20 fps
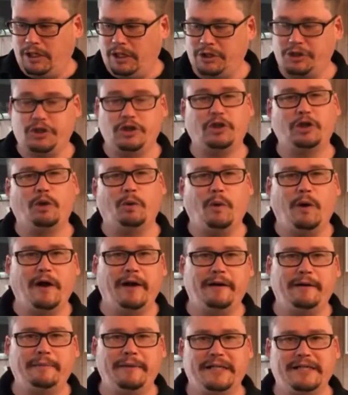sugar
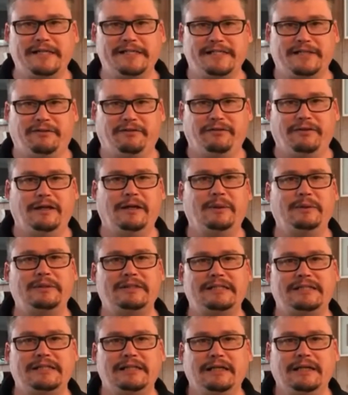water because the
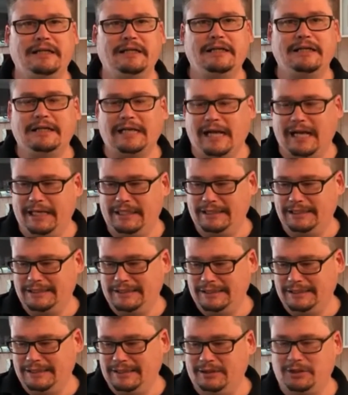floats
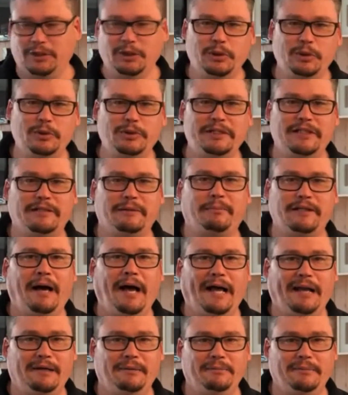got glued to the
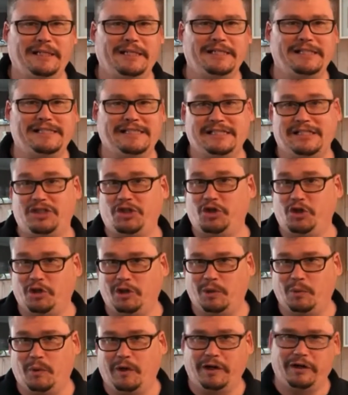bottom because it's
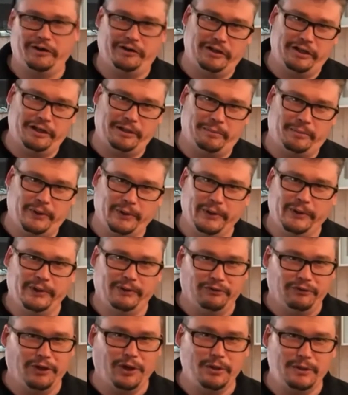sugar water that you're putting
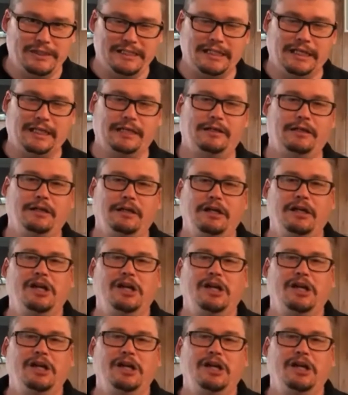the floats in.